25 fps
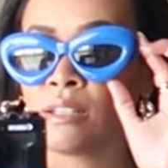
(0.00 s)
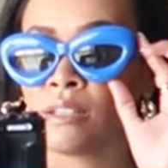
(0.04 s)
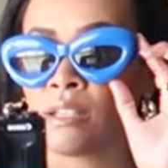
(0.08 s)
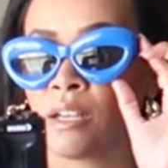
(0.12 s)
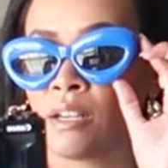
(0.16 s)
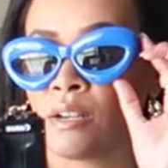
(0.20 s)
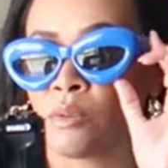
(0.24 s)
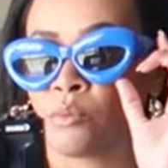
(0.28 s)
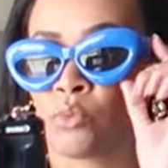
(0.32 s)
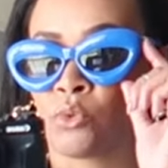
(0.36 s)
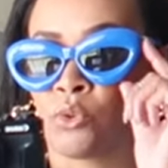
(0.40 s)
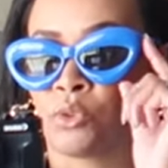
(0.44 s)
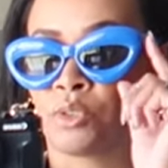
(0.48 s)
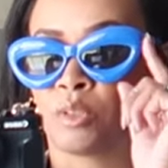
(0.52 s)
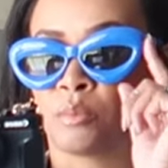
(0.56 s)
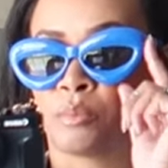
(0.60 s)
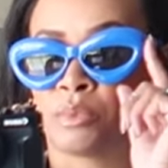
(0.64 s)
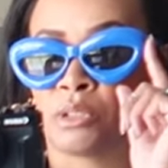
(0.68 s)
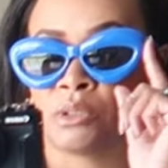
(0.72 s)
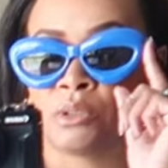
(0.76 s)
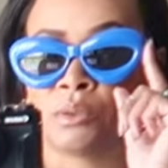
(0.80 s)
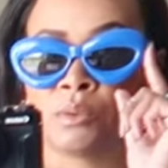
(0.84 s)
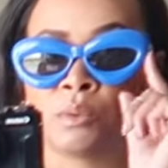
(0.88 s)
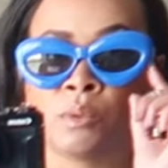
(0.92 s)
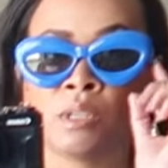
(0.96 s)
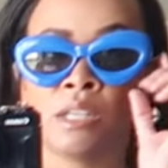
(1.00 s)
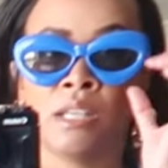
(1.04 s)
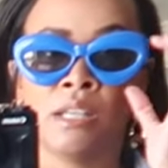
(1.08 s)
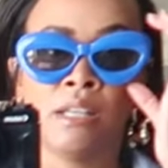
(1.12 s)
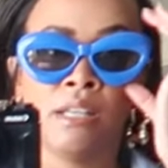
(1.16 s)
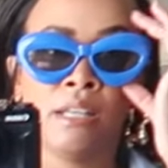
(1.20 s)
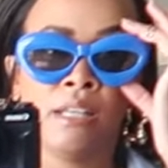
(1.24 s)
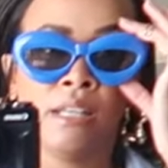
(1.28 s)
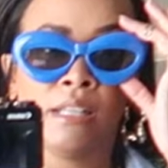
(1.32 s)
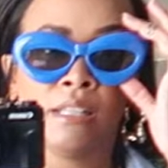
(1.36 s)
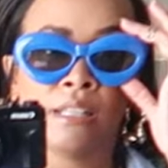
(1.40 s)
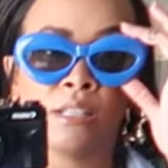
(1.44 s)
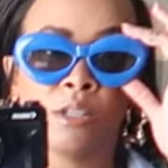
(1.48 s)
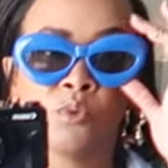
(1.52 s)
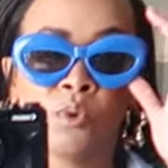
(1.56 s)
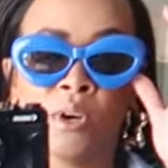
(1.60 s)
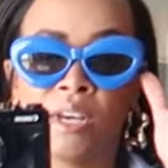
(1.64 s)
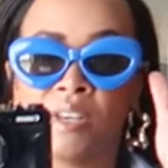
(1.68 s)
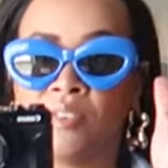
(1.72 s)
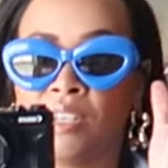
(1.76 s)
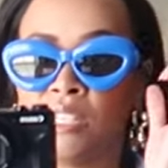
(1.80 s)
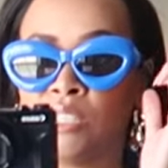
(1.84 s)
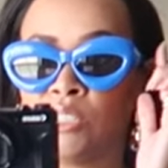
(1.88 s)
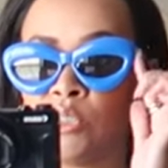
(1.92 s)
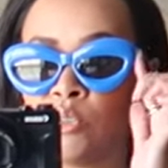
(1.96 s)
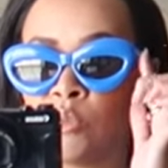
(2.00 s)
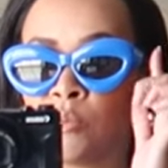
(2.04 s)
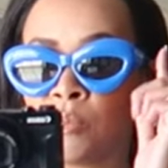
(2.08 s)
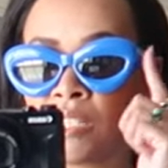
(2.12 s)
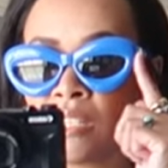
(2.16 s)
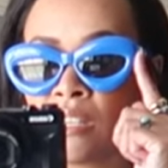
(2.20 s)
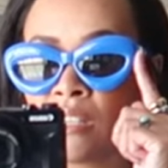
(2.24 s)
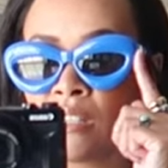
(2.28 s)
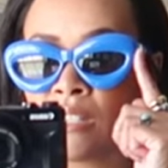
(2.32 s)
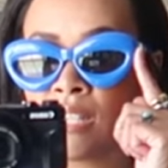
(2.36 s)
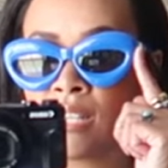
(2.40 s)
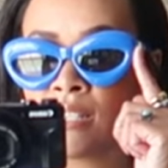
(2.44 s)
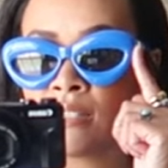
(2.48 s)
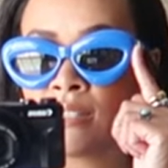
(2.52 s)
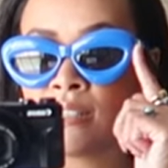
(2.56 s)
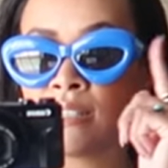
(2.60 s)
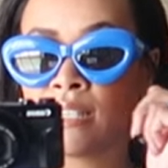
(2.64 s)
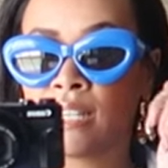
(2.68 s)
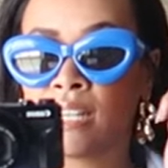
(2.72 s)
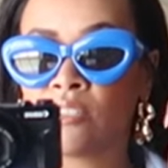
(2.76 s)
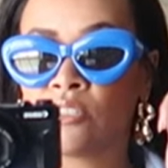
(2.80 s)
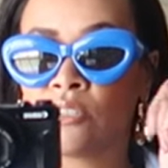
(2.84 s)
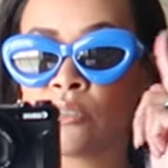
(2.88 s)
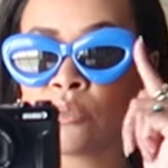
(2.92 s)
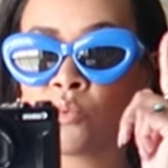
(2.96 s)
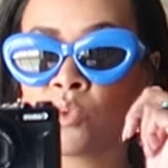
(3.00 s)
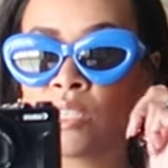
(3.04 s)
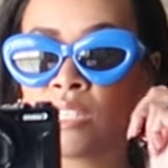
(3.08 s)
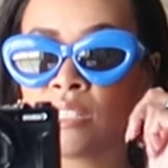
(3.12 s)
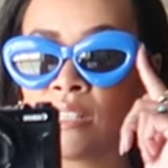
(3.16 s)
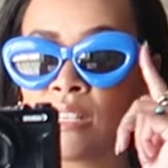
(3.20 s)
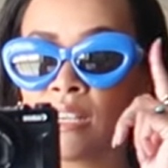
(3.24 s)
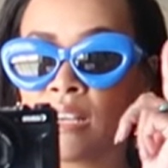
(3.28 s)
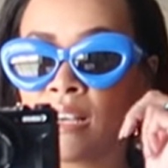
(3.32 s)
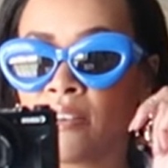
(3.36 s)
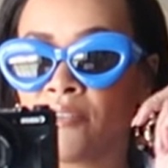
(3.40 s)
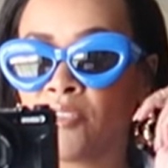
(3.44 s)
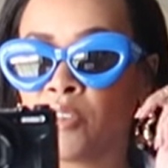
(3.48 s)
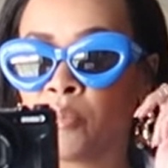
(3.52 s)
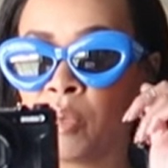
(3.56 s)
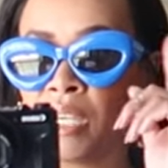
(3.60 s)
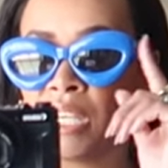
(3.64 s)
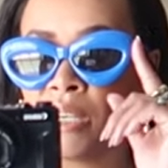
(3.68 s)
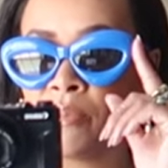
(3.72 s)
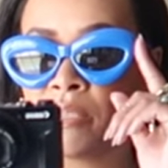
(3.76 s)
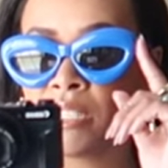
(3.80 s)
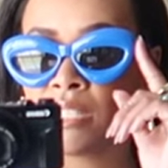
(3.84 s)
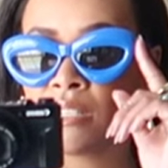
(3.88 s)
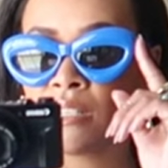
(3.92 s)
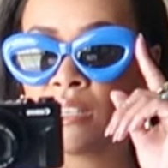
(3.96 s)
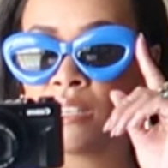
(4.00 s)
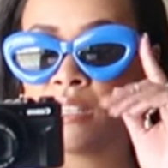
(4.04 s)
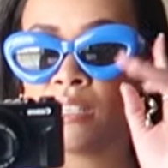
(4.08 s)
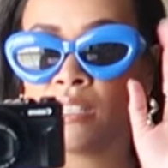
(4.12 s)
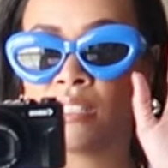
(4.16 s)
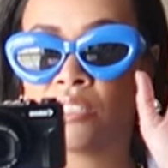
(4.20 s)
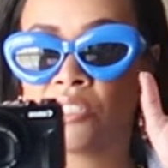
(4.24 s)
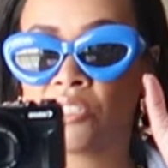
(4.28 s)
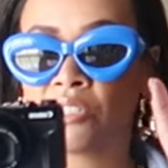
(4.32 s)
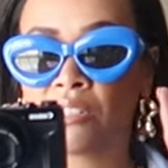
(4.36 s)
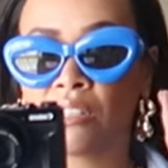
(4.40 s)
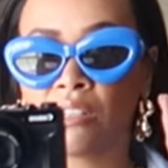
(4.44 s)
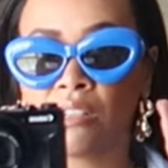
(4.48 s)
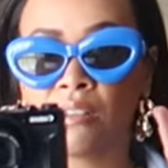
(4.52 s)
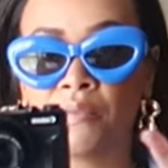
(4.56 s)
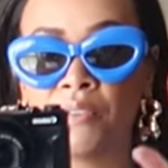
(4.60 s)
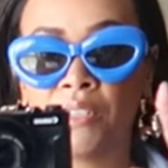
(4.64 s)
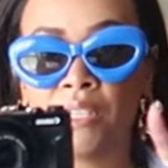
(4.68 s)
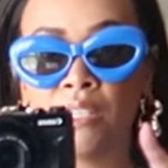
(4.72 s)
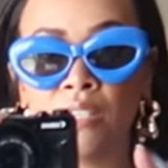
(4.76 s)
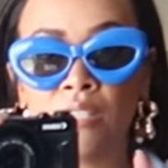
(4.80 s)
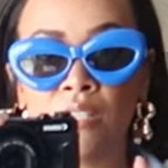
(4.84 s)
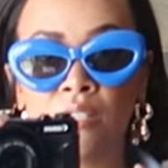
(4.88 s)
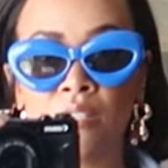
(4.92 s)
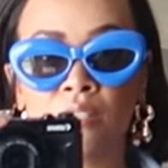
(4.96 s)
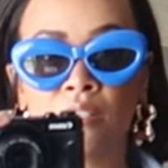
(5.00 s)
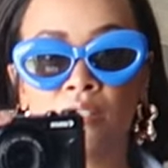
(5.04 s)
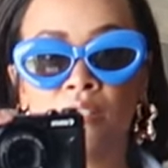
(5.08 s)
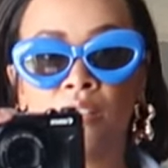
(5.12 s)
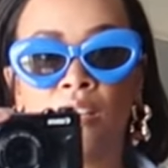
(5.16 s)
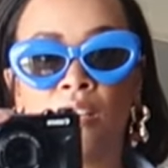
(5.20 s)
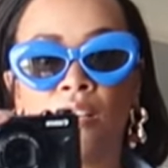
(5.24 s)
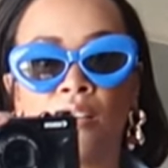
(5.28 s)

uh, royal blue, Loewe They Dupe sunglasses that I just recently got from Amazon. Just love these.